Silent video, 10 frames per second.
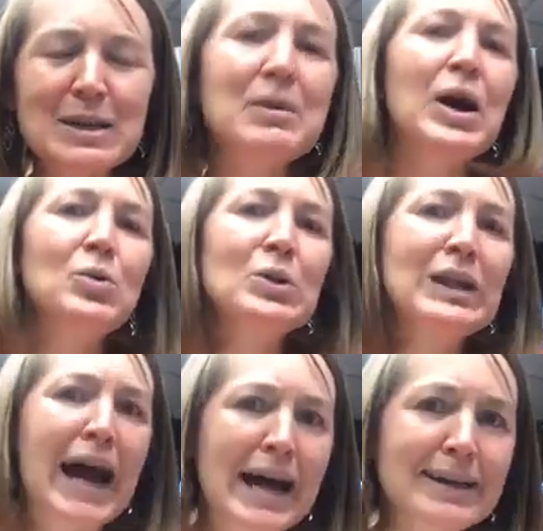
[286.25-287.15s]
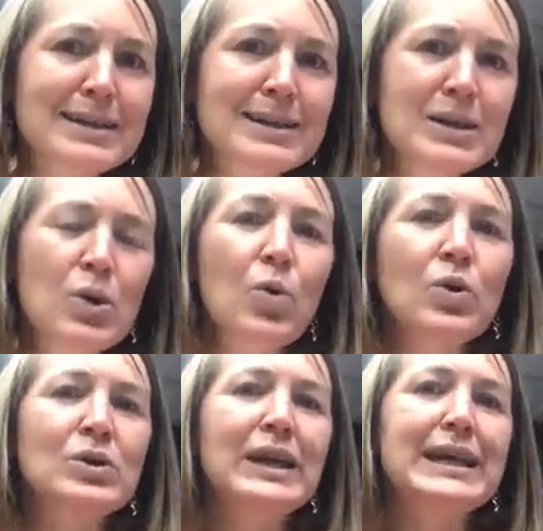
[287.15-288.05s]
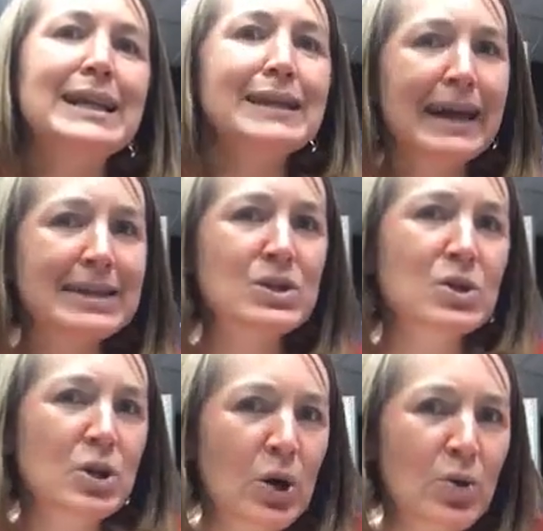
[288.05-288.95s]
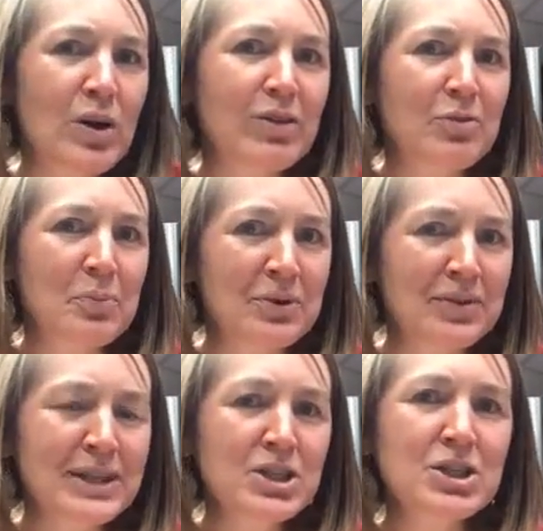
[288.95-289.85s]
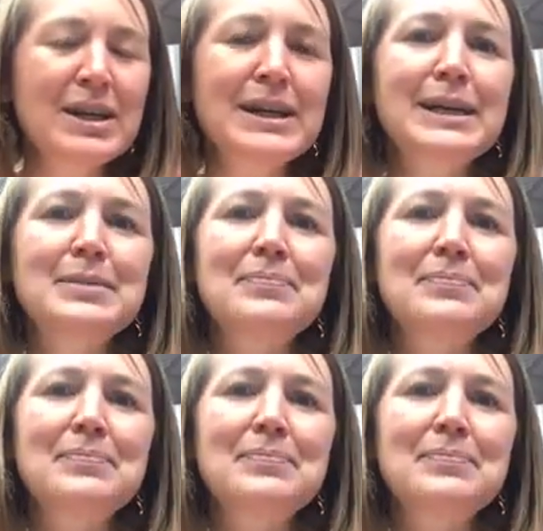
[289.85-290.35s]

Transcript: somehow lacks or like lets go of privilege.